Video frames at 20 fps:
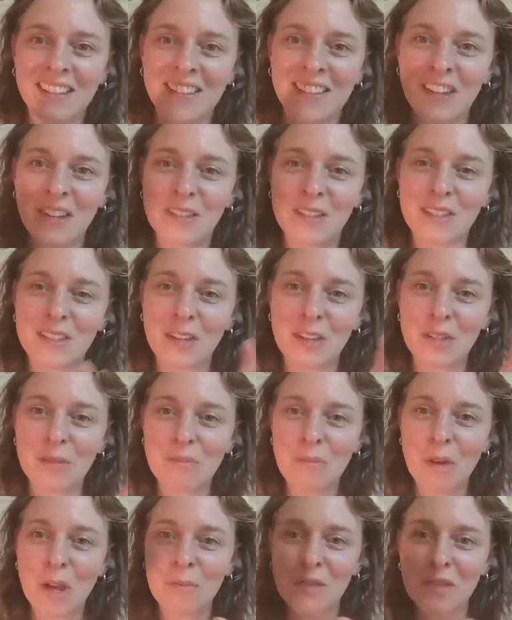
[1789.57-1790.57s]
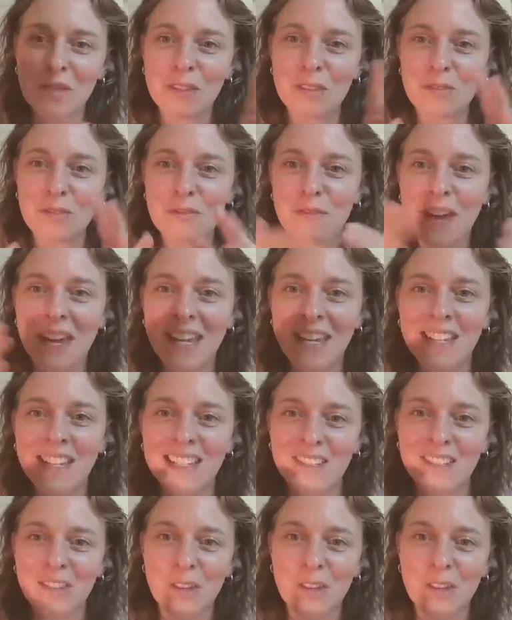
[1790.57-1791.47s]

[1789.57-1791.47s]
and those moments of fate